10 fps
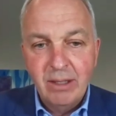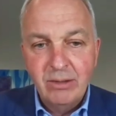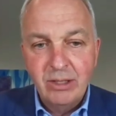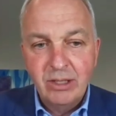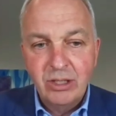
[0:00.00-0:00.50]

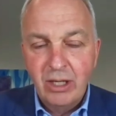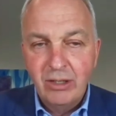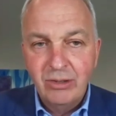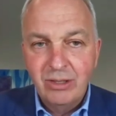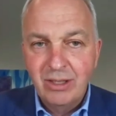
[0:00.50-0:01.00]
just
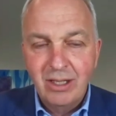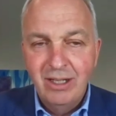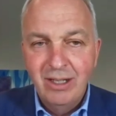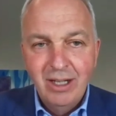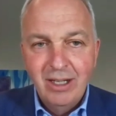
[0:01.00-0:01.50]
shows
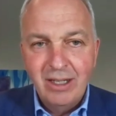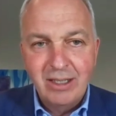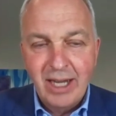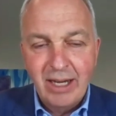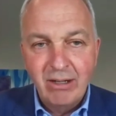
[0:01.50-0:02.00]
the
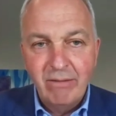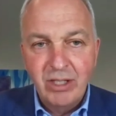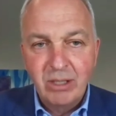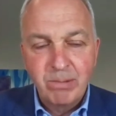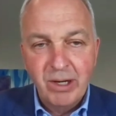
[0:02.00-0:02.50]
tenor of
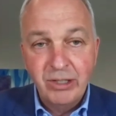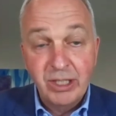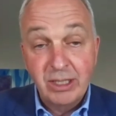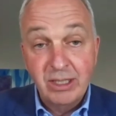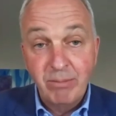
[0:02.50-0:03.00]
this
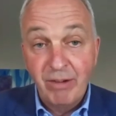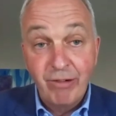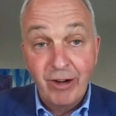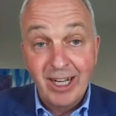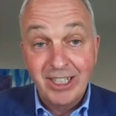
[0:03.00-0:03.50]
project. And
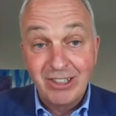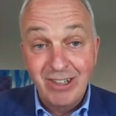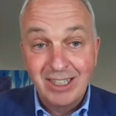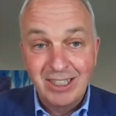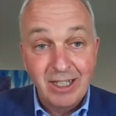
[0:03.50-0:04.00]
before I let you
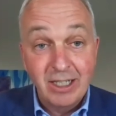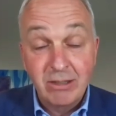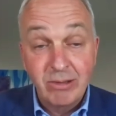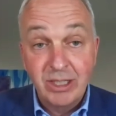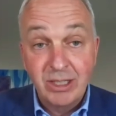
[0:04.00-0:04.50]
ask the next
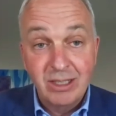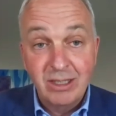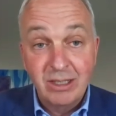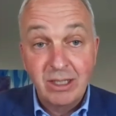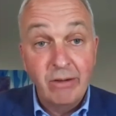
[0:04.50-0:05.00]
question,
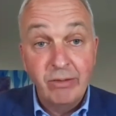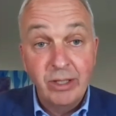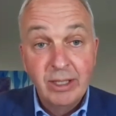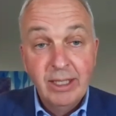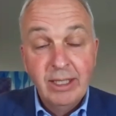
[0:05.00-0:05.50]
this is
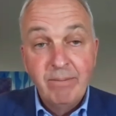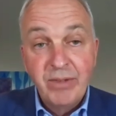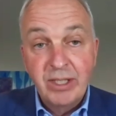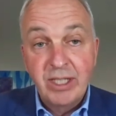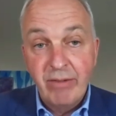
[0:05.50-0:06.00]
over
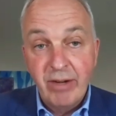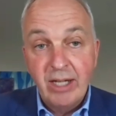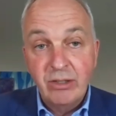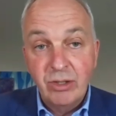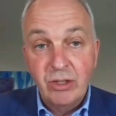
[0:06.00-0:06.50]

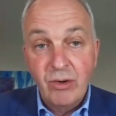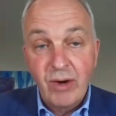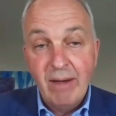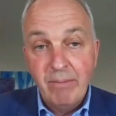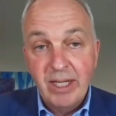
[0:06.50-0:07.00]
700
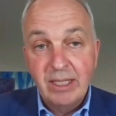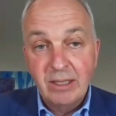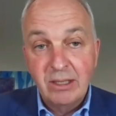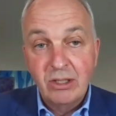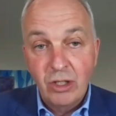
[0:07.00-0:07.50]
gram
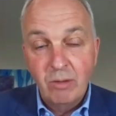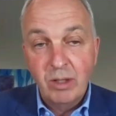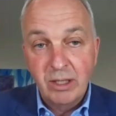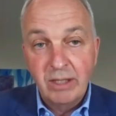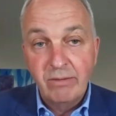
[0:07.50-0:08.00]
meters
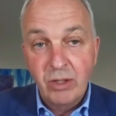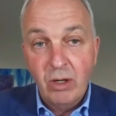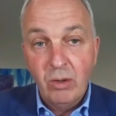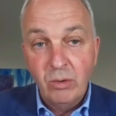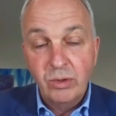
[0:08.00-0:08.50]
cumulative
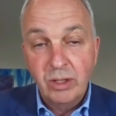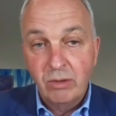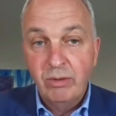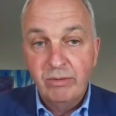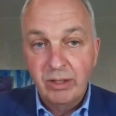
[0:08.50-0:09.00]
gold
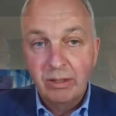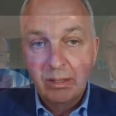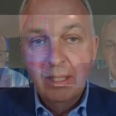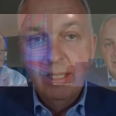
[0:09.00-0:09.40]
equivalents.